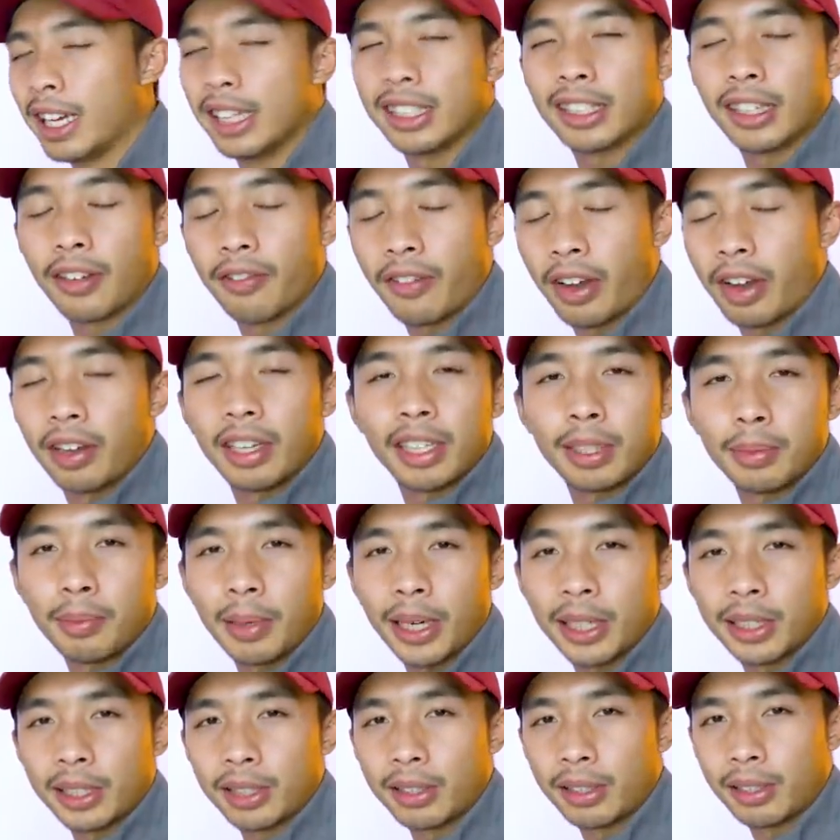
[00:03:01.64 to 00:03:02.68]
is a very
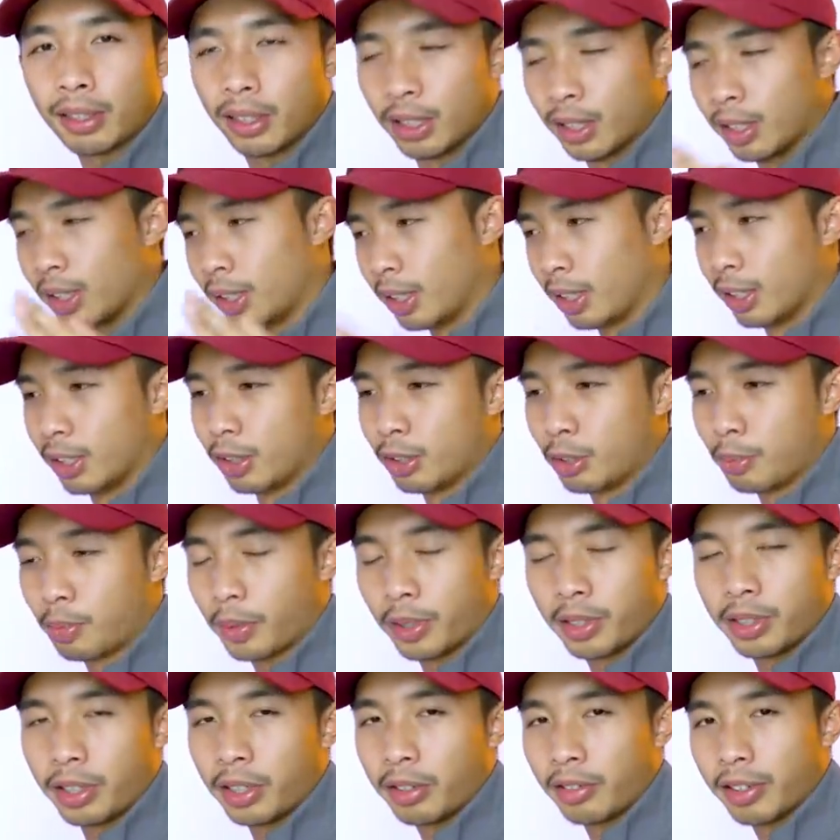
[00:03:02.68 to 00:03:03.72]
special
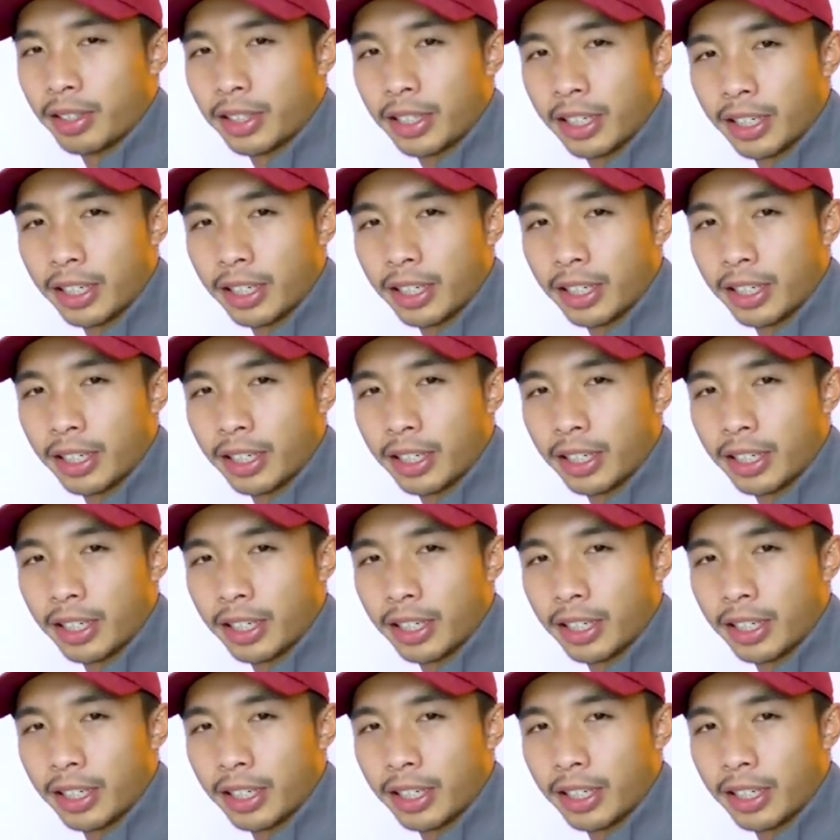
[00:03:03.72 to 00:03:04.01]
super secret